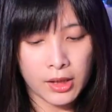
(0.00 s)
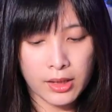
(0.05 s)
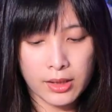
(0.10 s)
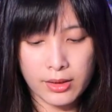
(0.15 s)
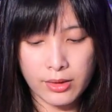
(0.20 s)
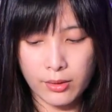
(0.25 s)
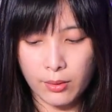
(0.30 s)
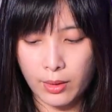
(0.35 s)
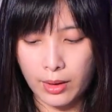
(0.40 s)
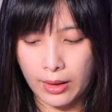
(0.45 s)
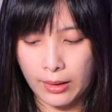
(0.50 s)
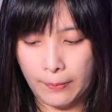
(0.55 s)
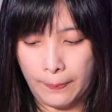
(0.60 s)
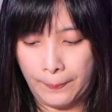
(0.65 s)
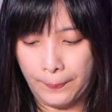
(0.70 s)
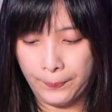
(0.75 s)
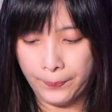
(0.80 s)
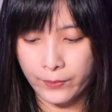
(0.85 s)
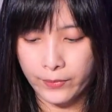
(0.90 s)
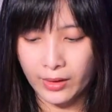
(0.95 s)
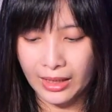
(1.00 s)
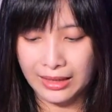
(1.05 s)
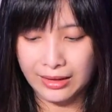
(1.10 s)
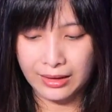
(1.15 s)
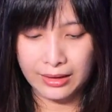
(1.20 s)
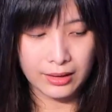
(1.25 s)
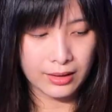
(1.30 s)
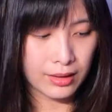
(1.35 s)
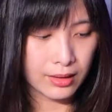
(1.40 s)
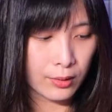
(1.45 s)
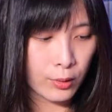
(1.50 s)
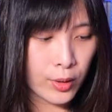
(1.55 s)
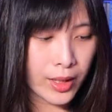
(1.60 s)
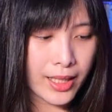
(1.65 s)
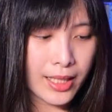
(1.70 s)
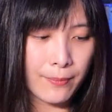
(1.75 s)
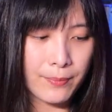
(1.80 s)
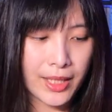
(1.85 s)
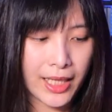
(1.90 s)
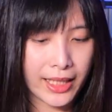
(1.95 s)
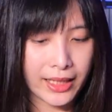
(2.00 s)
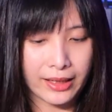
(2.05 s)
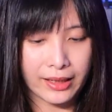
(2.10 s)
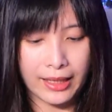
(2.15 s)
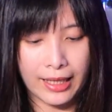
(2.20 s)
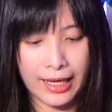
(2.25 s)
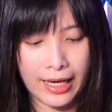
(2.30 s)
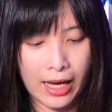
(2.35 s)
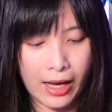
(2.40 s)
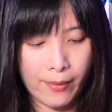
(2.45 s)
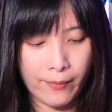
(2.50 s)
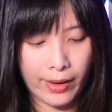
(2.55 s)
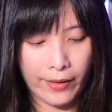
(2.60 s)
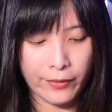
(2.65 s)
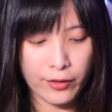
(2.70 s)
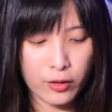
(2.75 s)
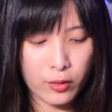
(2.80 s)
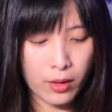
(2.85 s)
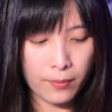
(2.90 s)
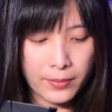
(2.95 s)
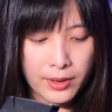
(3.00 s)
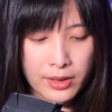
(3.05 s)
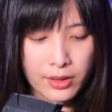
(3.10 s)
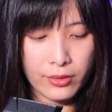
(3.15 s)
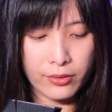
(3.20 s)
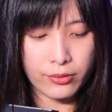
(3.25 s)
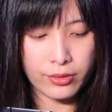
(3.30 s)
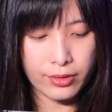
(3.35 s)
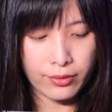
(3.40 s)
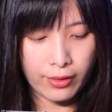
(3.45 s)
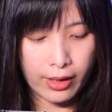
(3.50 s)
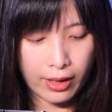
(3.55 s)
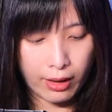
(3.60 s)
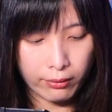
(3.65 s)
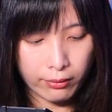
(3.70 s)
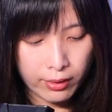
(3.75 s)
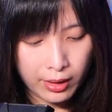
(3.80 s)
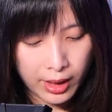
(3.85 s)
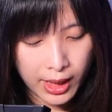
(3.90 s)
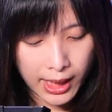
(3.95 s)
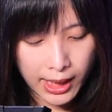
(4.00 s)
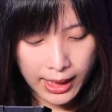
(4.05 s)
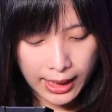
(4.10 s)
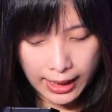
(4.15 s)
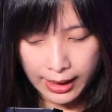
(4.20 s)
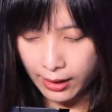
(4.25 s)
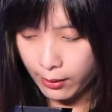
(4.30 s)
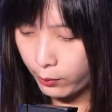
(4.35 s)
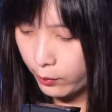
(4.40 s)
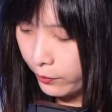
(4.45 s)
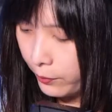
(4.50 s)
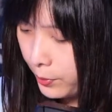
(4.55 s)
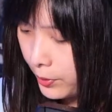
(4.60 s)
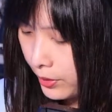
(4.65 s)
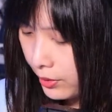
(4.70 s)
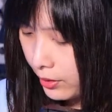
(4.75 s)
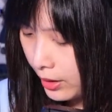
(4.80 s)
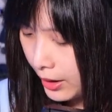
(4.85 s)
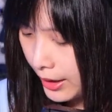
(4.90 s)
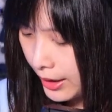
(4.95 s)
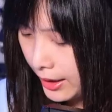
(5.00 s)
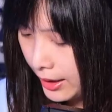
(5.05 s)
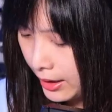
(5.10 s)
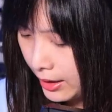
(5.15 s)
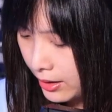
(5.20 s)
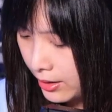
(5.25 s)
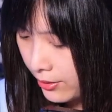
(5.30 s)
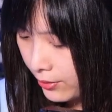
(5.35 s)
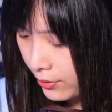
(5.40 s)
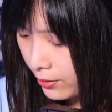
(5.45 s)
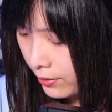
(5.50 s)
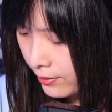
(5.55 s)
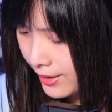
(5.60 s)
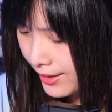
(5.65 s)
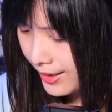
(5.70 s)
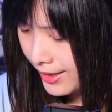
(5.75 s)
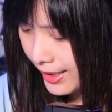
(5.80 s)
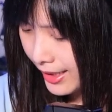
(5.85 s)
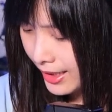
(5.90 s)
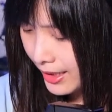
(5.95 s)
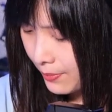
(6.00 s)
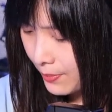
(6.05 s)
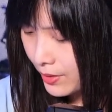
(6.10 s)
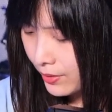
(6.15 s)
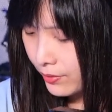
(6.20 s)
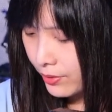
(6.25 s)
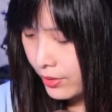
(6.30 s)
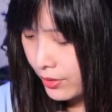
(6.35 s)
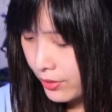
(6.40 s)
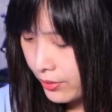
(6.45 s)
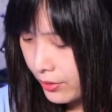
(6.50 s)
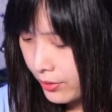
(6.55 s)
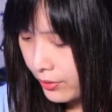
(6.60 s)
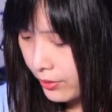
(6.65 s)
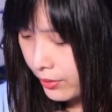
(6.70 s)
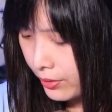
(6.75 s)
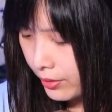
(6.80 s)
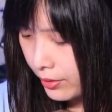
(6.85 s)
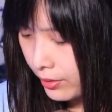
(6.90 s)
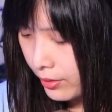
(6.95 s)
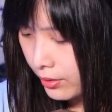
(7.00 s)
So quick update. I've swapped the screws around. We've put the so-called 6mm screw,